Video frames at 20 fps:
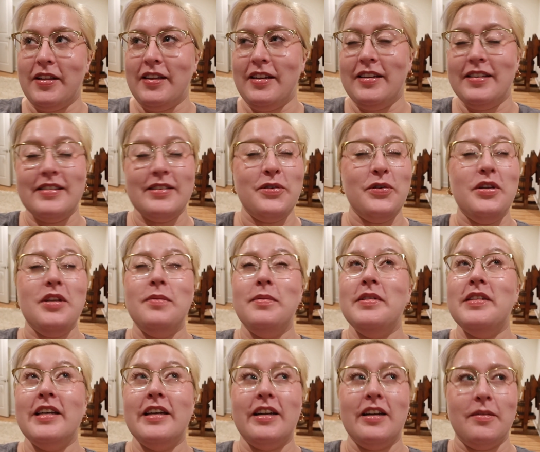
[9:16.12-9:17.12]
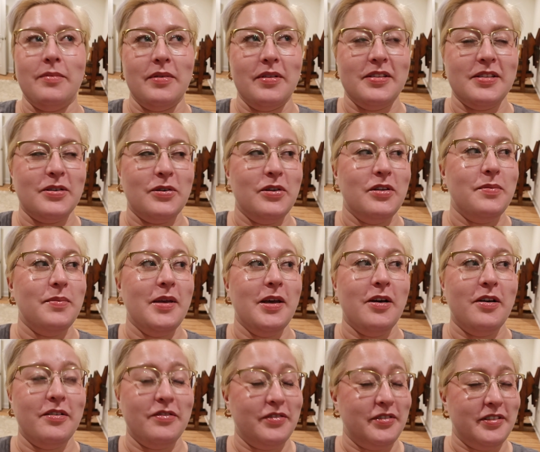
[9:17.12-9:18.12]
it's going to be terrible, it's going to be
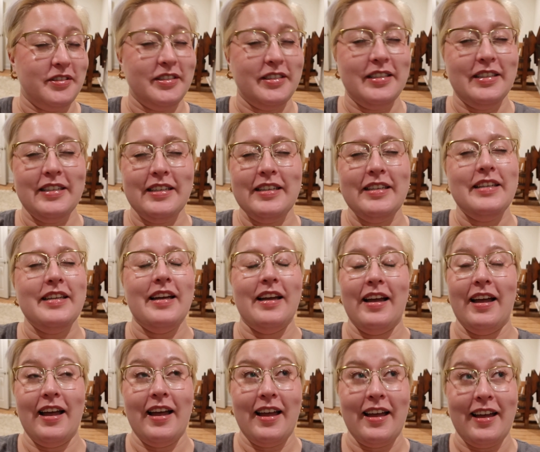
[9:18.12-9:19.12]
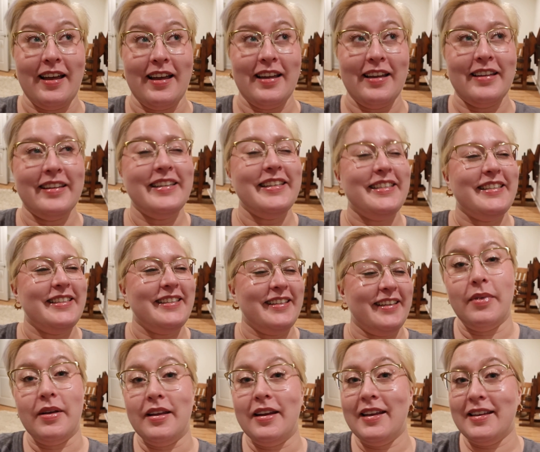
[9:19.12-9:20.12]
awful.
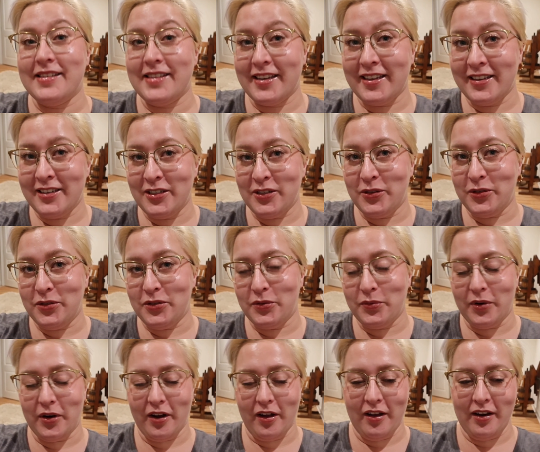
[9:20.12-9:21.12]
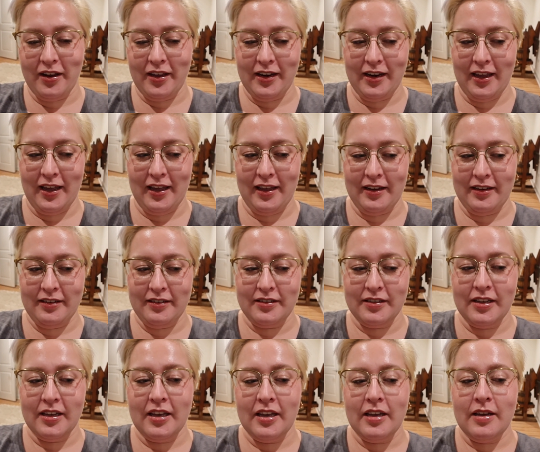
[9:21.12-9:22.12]
But as I continued to work on it and
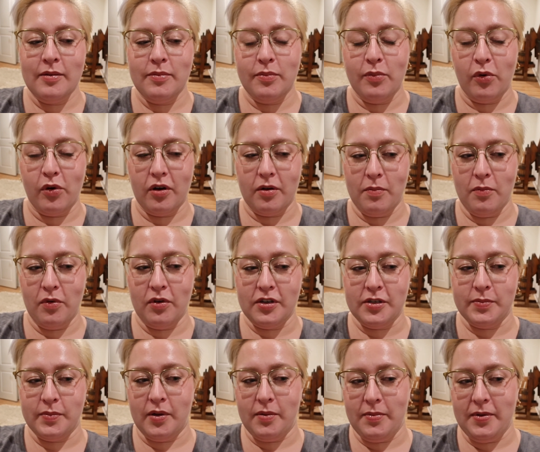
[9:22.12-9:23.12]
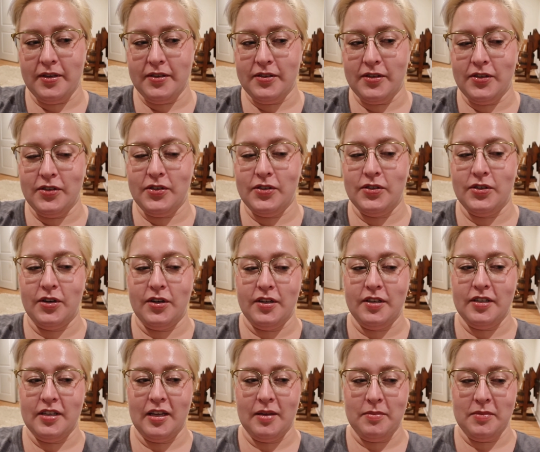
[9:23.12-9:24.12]
more small pieces started
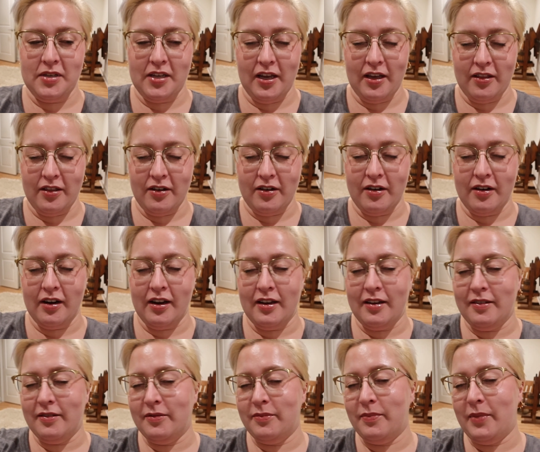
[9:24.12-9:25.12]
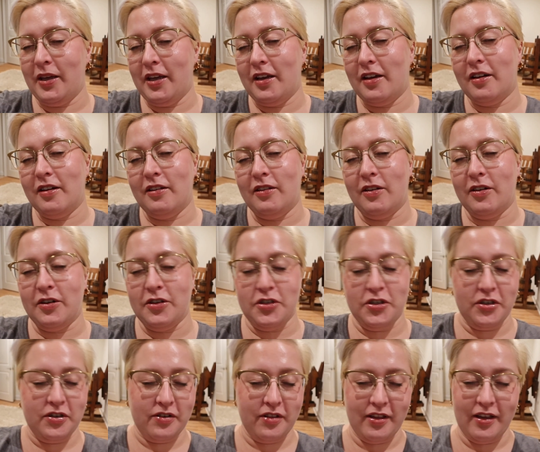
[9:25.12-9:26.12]
to come together and make a
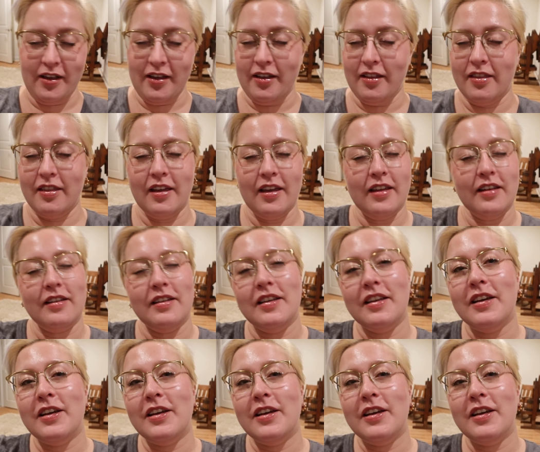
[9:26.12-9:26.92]
larger thing that